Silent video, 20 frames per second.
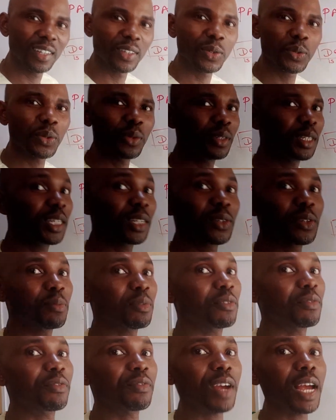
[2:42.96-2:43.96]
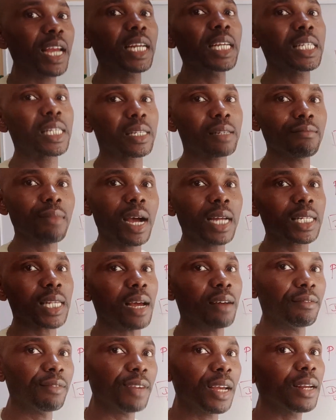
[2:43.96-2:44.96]
So you need to be very smart
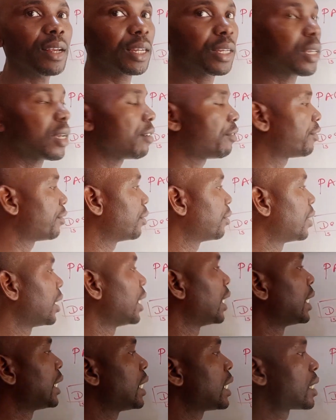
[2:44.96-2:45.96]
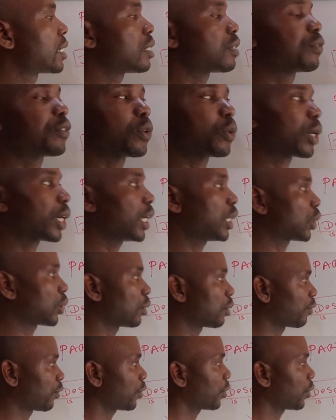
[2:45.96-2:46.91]
and very careful. This is vocation.